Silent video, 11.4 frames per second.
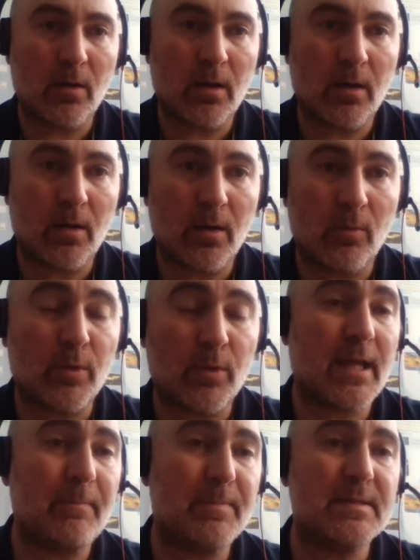uh, what
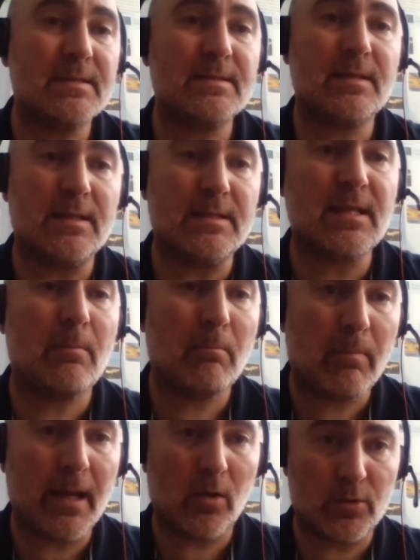happens in some
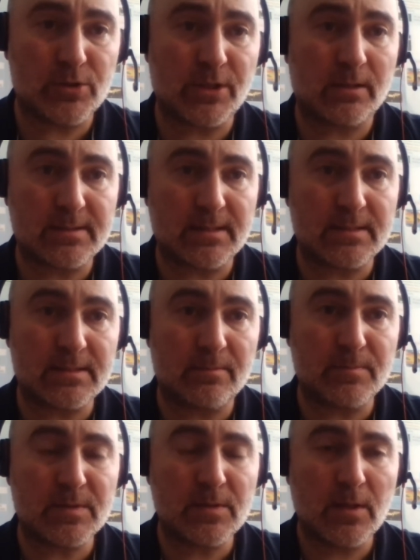biological
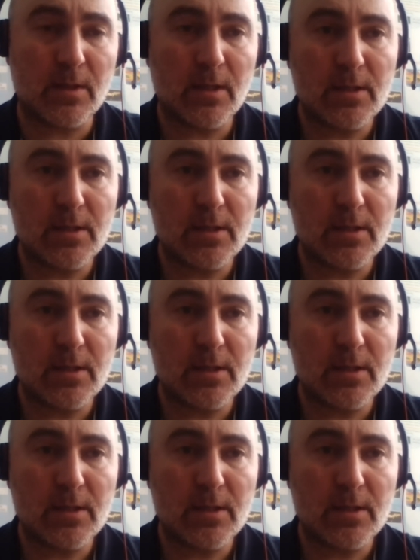systems.